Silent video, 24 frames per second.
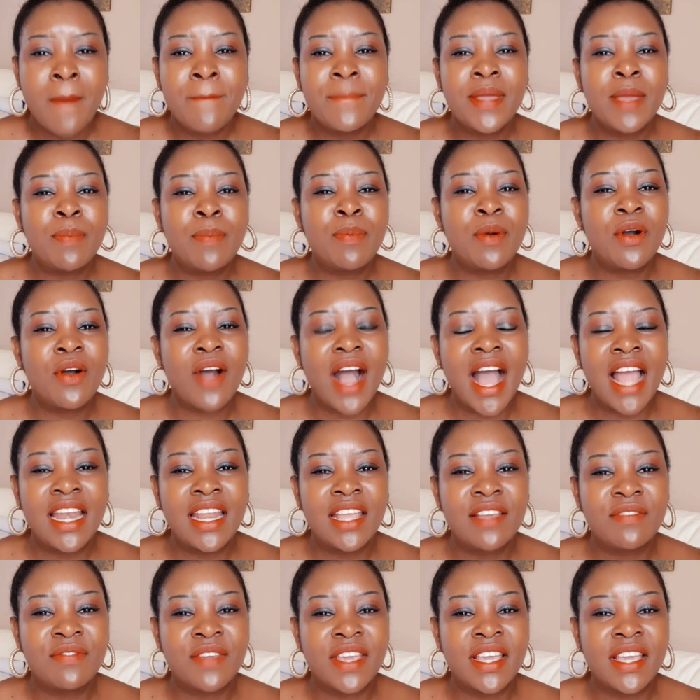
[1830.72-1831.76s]
people are
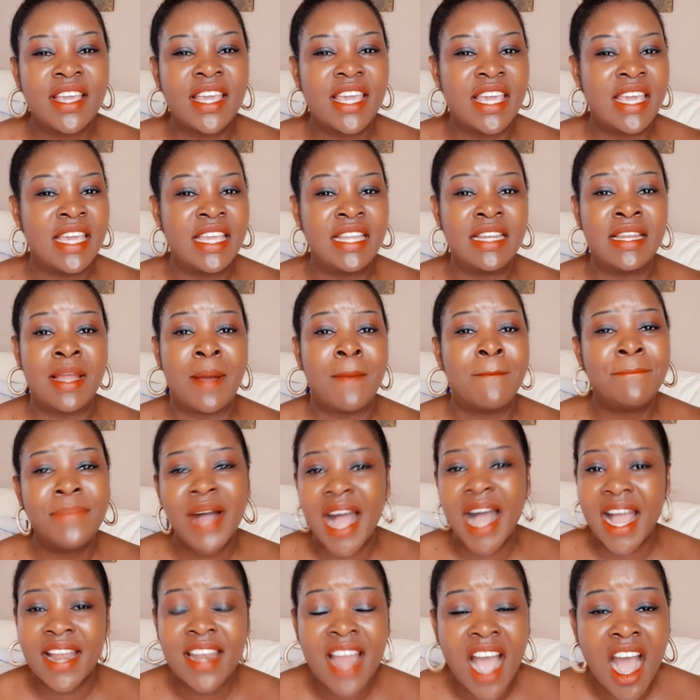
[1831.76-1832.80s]
living in
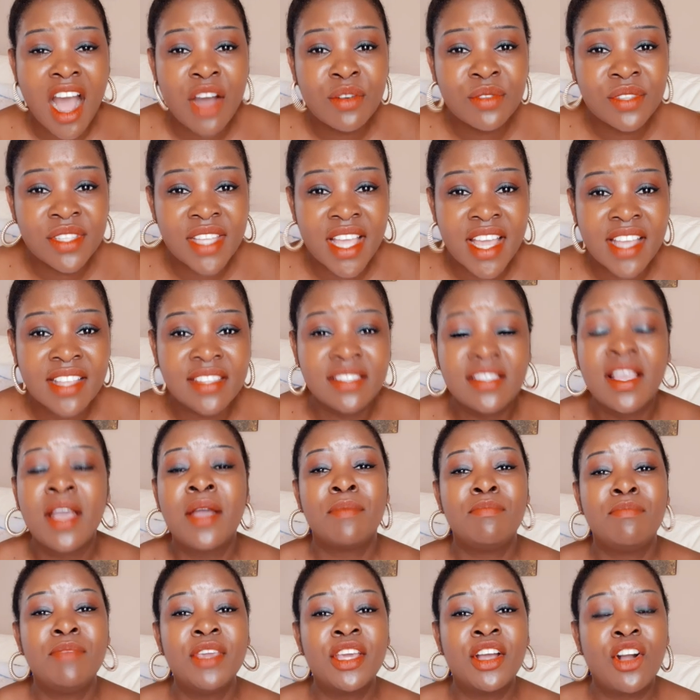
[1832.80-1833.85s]
bad houses
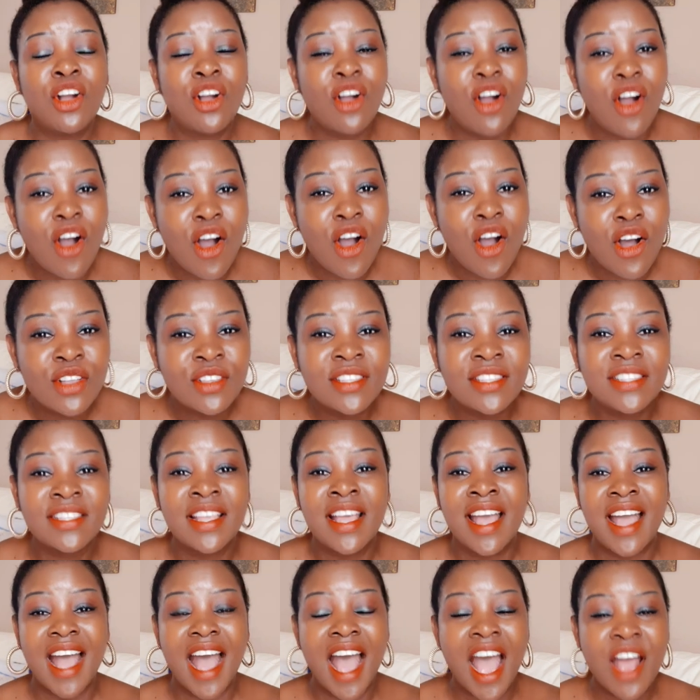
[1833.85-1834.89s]
because
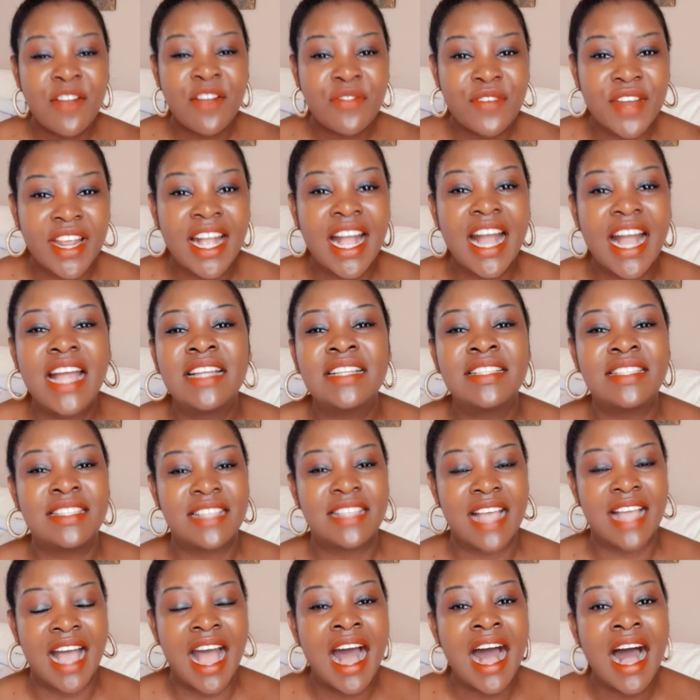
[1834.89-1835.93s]

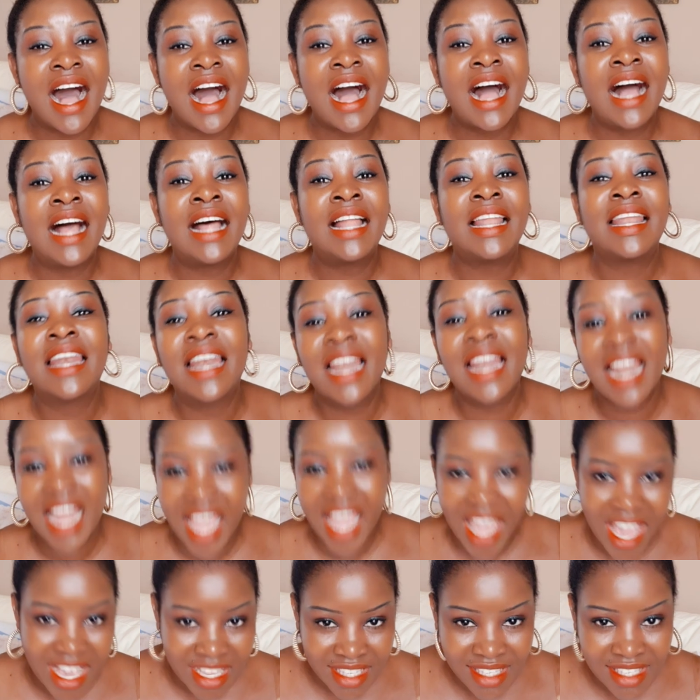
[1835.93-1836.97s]
Africans are
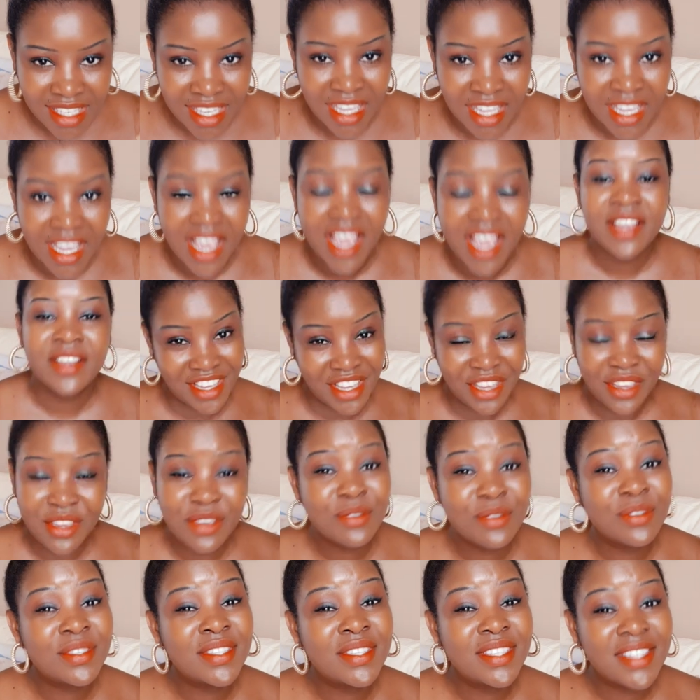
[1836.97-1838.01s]
lazy.
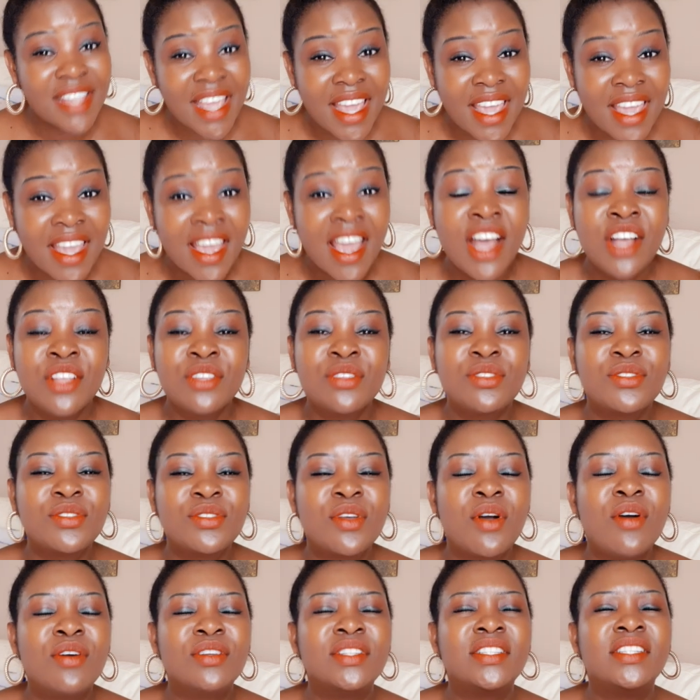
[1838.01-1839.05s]
You see,
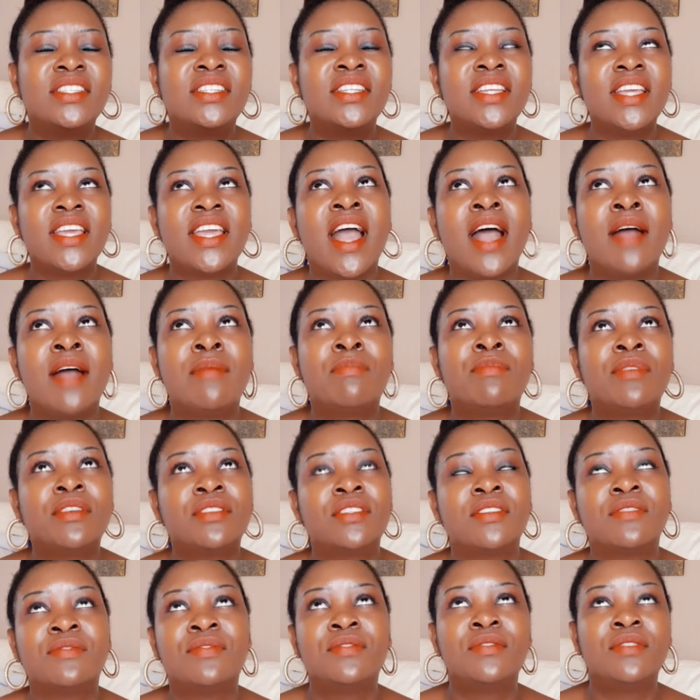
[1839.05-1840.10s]
so dear
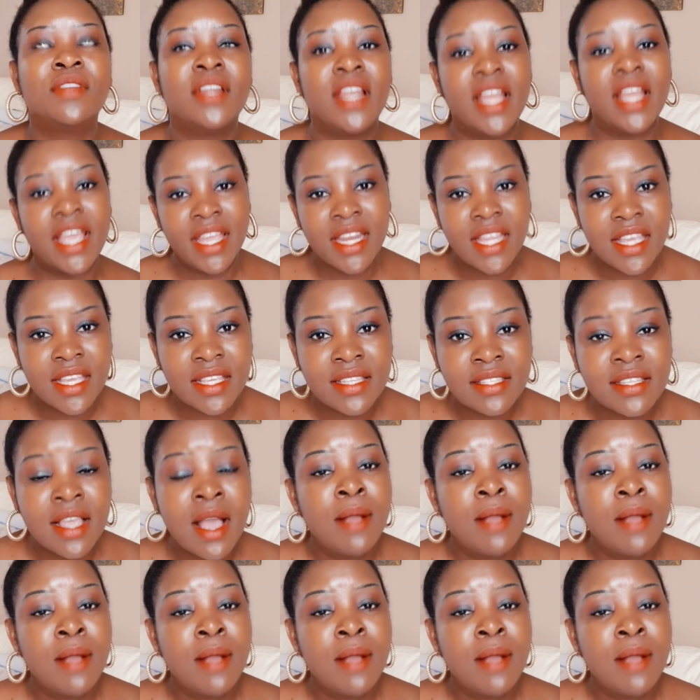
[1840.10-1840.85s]
beautiful ladies,